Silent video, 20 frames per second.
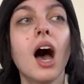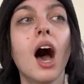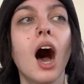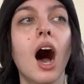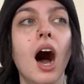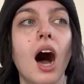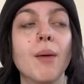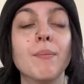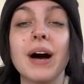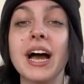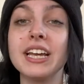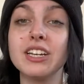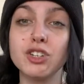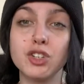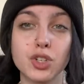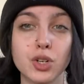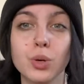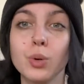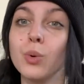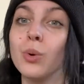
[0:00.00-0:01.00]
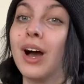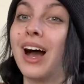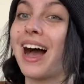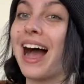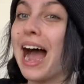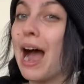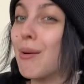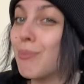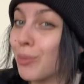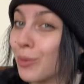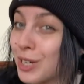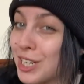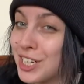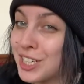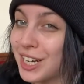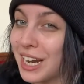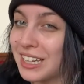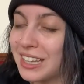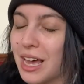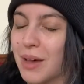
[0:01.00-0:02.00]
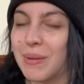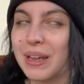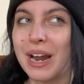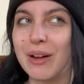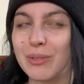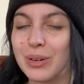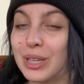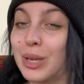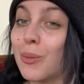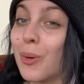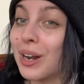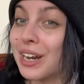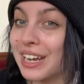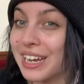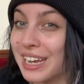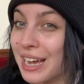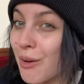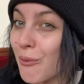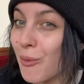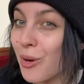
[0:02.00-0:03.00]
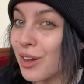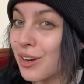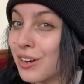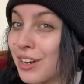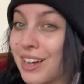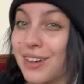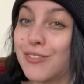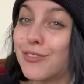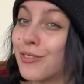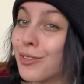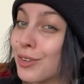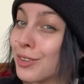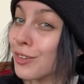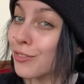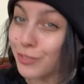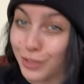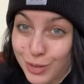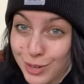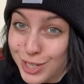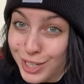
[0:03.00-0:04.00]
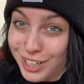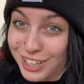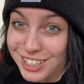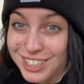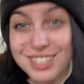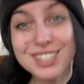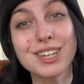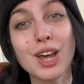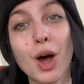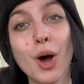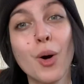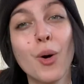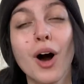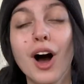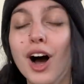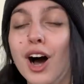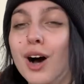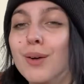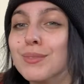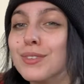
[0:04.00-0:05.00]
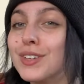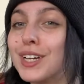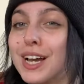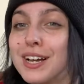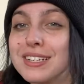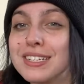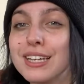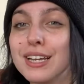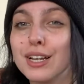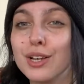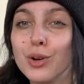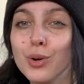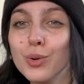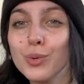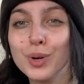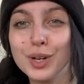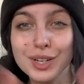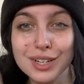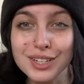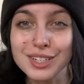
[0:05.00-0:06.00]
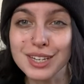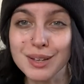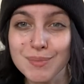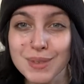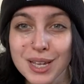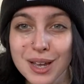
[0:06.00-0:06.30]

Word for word: um, I do appreciate them and I really want to get one for the future. So um, if you guys see any cool ones, hit me